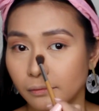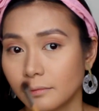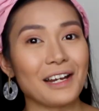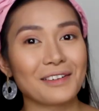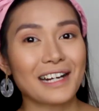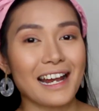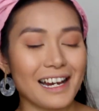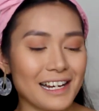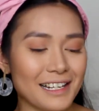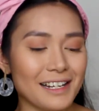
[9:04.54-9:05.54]
Now I'm gonna
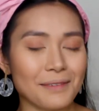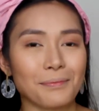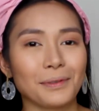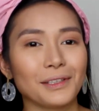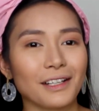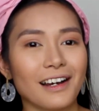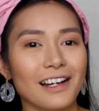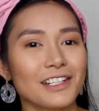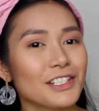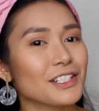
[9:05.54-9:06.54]
add
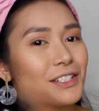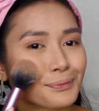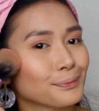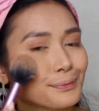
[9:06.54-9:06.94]
blush